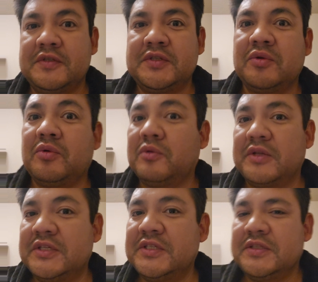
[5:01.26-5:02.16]
soul
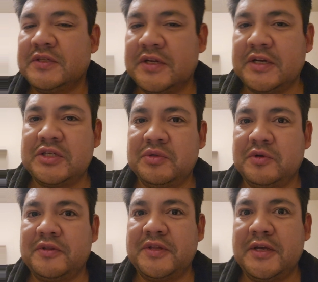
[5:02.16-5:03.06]
isn't an
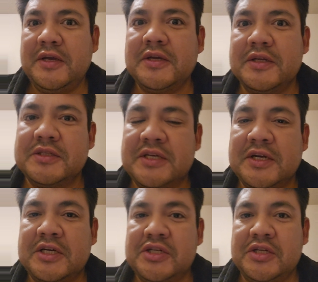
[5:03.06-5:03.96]
actual thing and it's
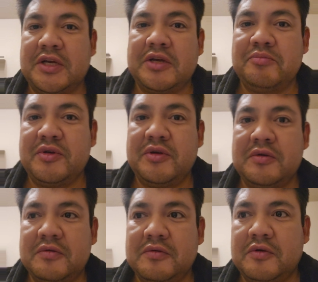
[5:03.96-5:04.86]
actually can be
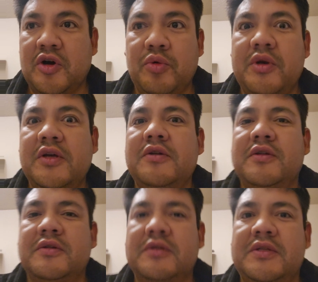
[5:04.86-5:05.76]
coded
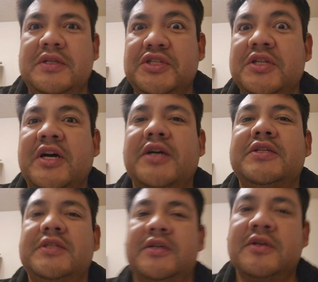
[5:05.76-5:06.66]
and
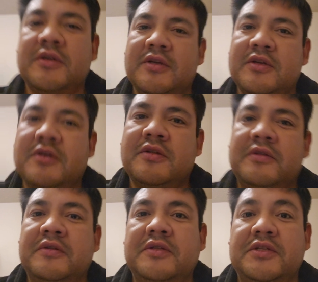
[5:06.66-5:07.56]
digitized,
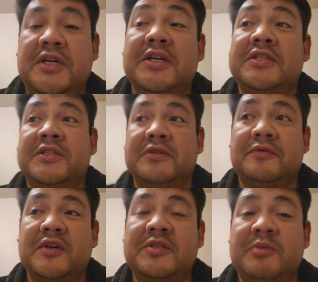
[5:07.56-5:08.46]
then the chances
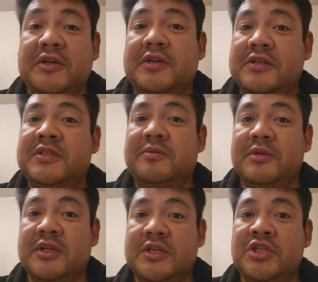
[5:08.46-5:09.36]
of us being in a
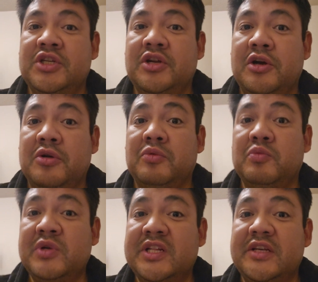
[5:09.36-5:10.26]
simulation are
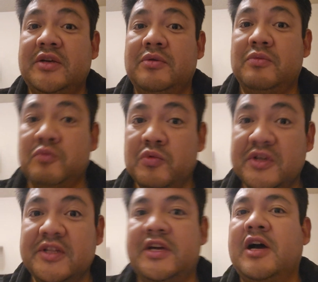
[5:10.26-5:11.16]
really,
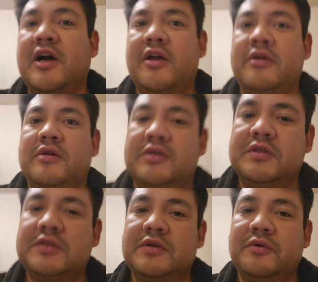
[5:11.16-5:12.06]
really high.
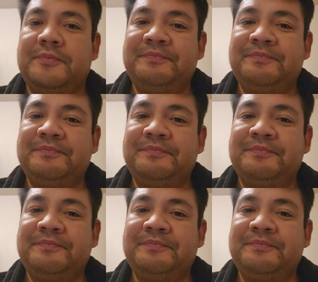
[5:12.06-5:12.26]
So